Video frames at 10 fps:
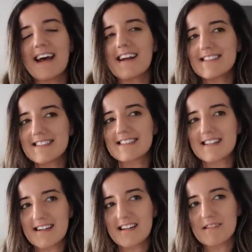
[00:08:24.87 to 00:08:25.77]
and I
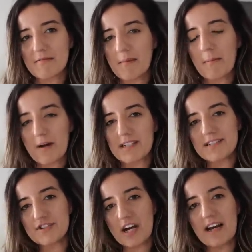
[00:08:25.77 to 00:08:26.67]
distinctly remember as
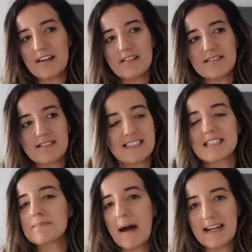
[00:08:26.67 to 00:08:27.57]
a child
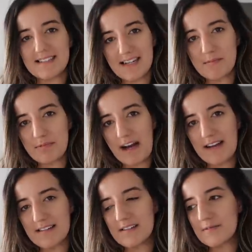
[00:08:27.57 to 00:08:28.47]
despising
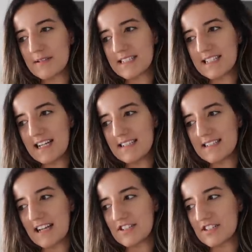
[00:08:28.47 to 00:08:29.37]
bread with
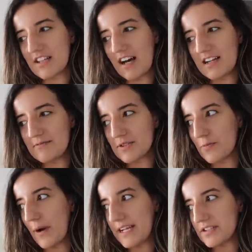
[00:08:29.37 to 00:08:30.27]
seeds. I just thought it was
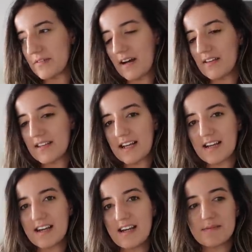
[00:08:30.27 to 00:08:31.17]
way too
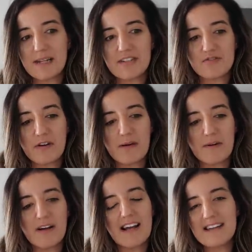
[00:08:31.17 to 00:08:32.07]
healthy to be
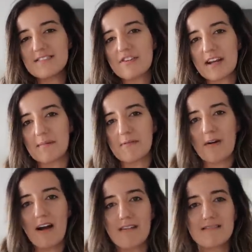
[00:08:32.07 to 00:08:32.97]
enjoyable. And don't get me
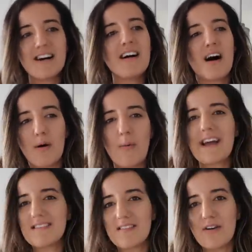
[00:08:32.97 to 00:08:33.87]
wrong, a
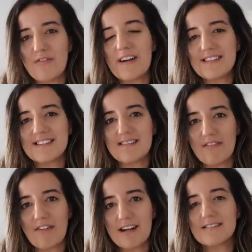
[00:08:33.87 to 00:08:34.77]
white loaf hits
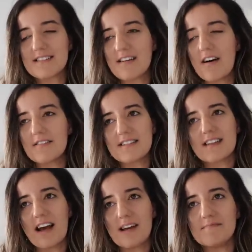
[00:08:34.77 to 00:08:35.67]
different all the
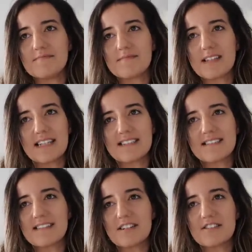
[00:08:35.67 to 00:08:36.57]
time. That's
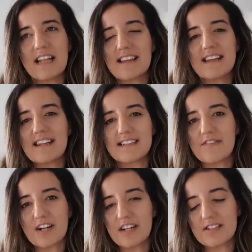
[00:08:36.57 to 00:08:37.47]
There's nothing that's
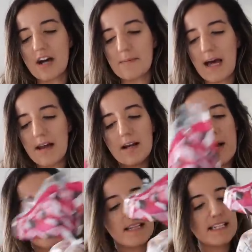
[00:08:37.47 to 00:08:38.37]
ever gonna top that.
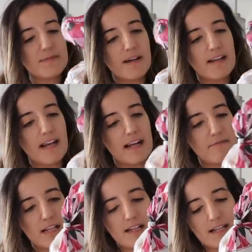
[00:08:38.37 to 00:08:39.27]
But this one I
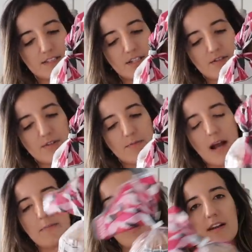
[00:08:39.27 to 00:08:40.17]
really like too, the
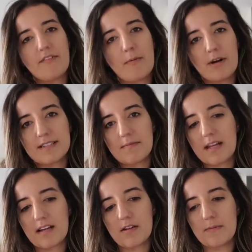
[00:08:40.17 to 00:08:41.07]
rye bread, if I want
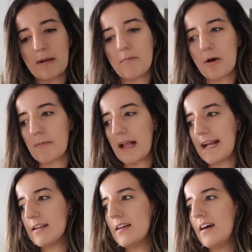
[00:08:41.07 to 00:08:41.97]
something a little bit more
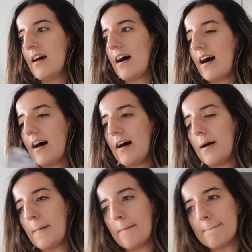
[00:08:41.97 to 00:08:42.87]
plain.
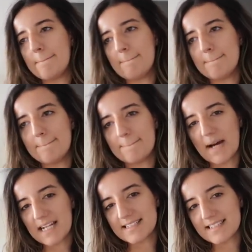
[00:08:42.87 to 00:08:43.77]
Um,
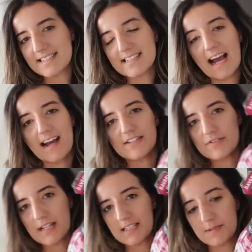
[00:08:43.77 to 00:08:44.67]
but yeah, I
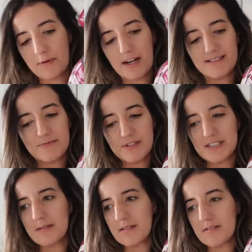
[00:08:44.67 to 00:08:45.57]
do like this brand. It was
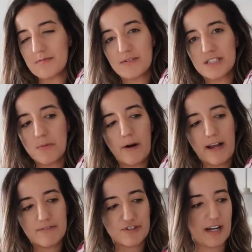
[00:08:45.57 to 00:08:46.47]
the, was the point
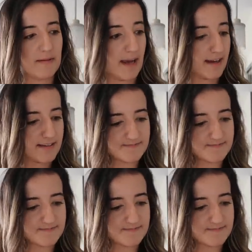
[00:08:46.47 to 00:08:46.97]
I was trying to make,